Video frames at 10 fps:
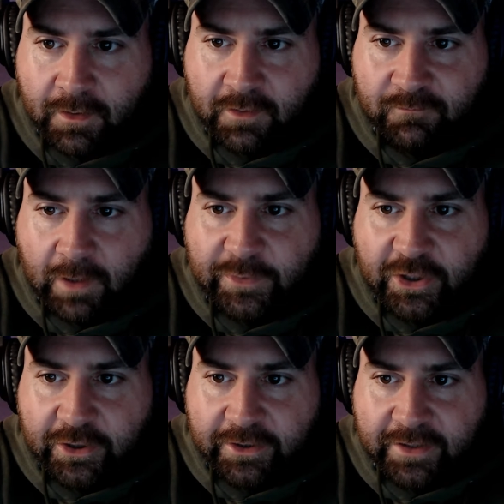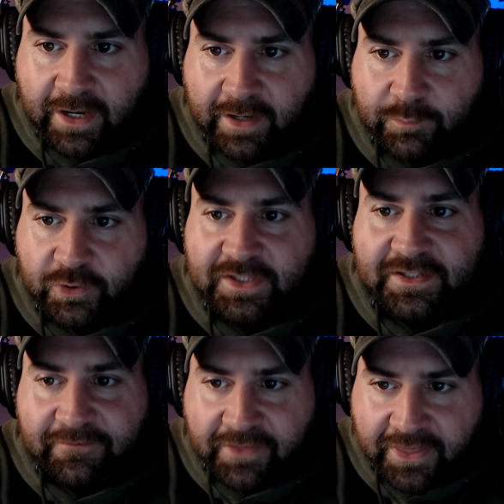Robin Hood, Prince
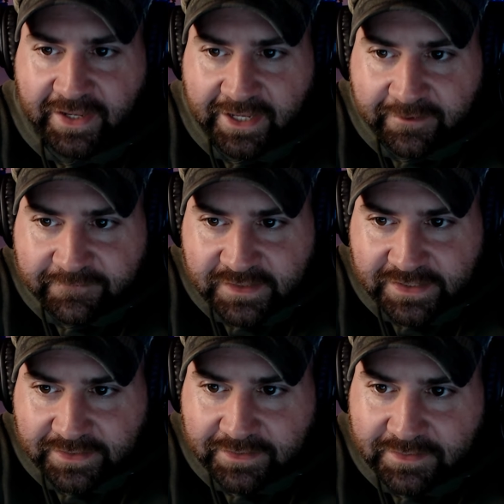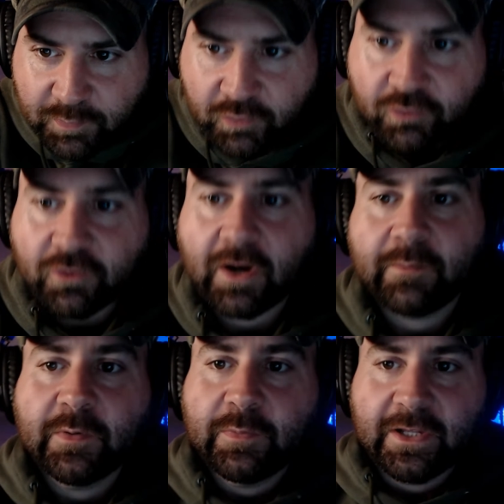of Thieves is
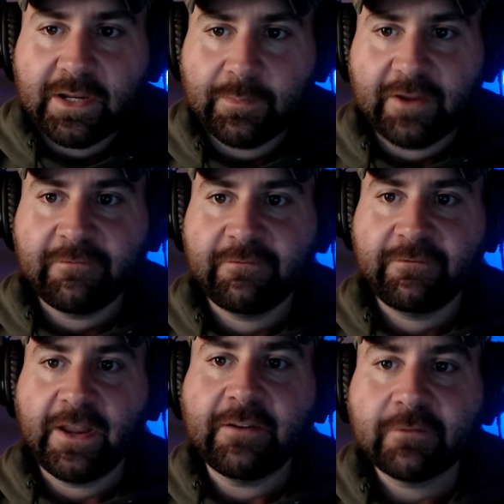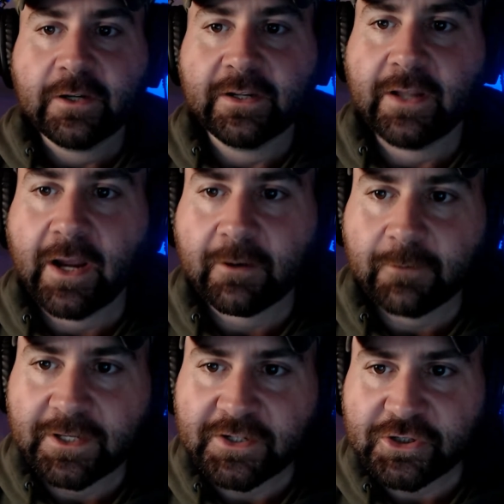probably my favorite
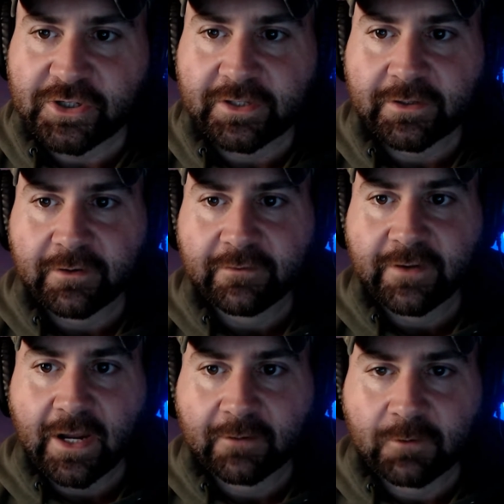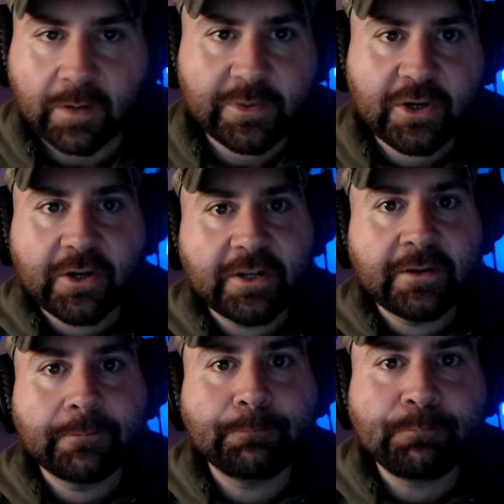rendition of Robin Hood.
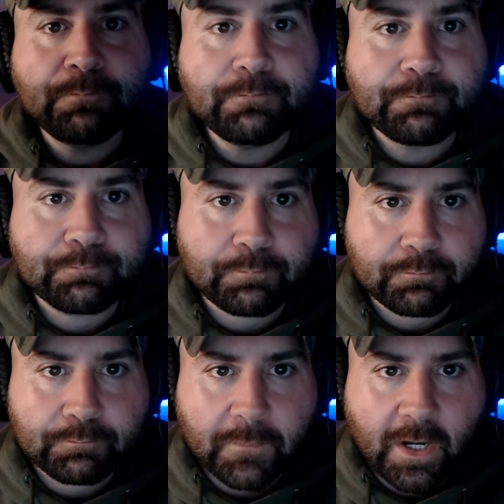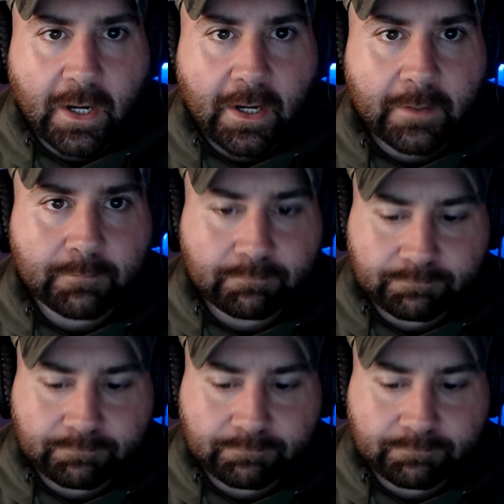Um,